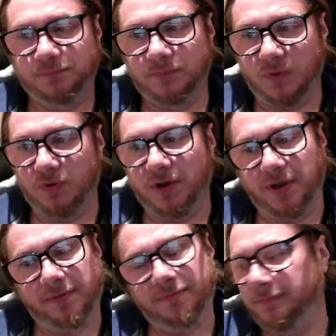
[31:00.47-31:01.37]
Okay.
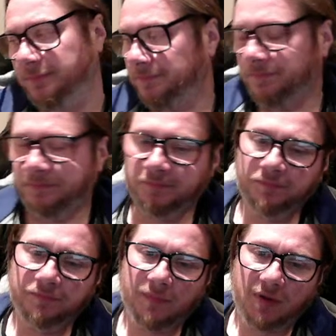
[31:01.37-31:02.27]

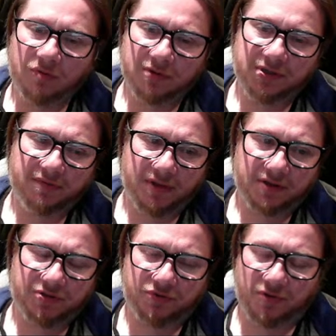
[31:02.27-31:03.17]
We'll see if that's
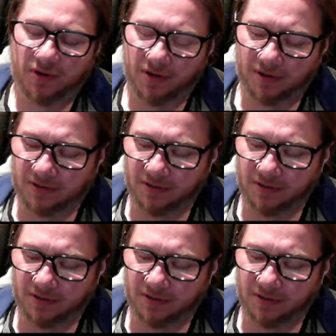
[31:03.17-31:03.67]
true or not.